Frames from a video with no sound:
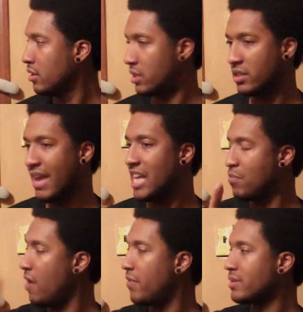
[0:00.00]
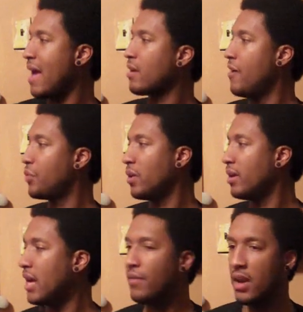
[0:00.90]
Just because it has Marvel vs. Capcom 3
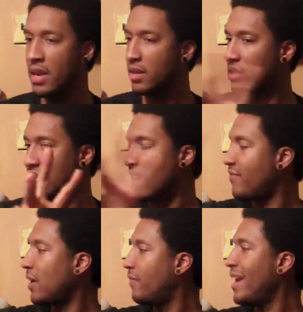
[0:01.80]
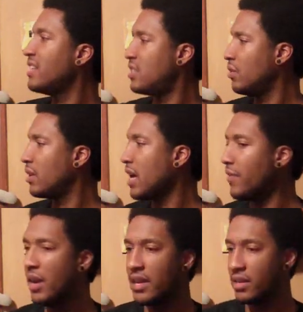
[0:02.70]
on the cover, just because it has Final Fantasy on the
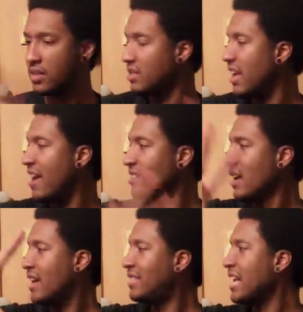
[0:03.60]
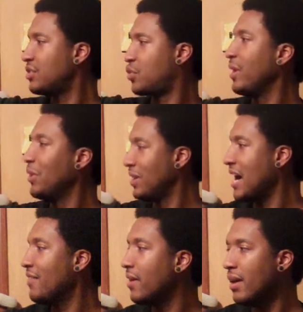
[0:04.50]
cover, just because it has Assassin's Creed on the
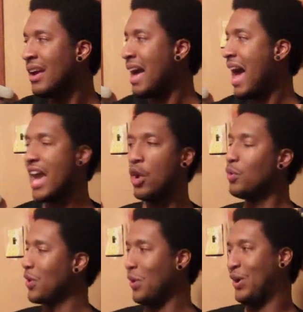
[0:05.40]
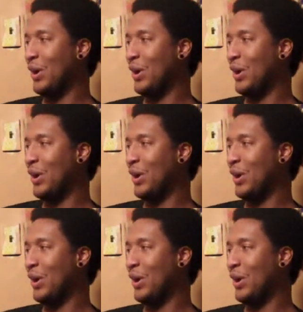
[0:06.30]
cover, I don't go,